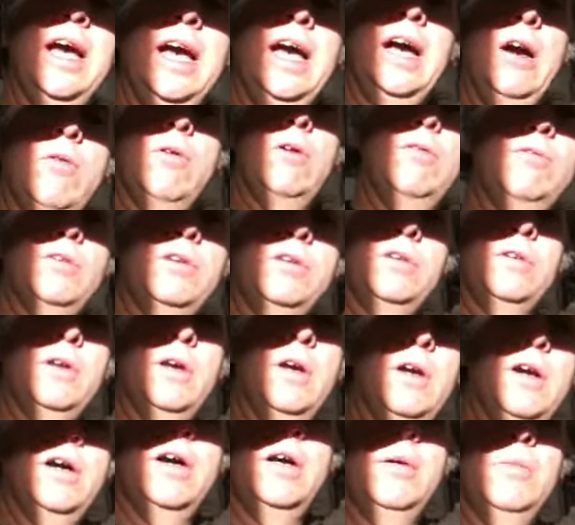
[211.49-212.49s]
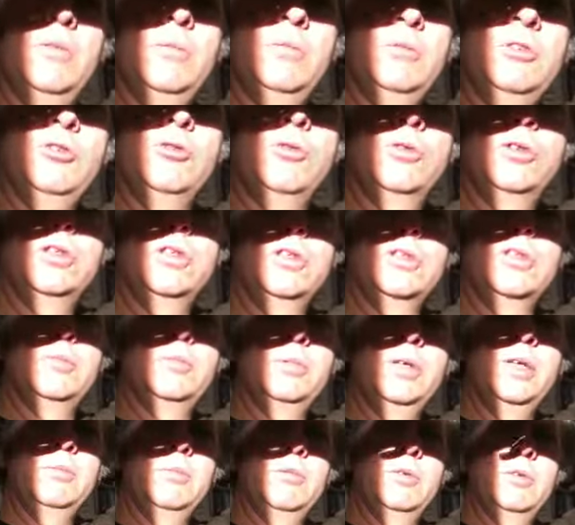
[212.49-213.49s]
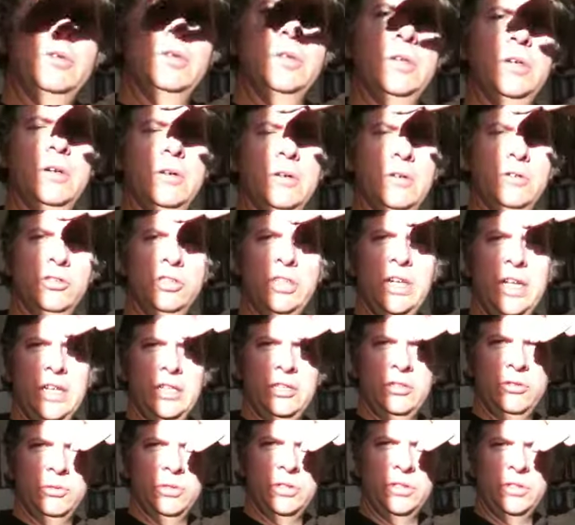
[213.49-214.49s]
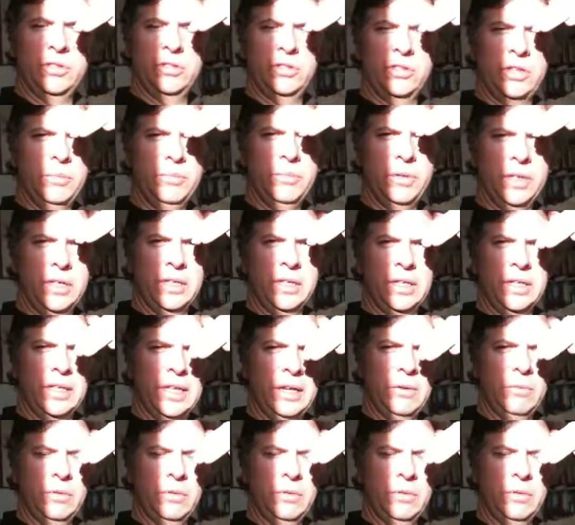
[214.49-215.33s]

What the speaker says: However, the majority of the people are challenged with something that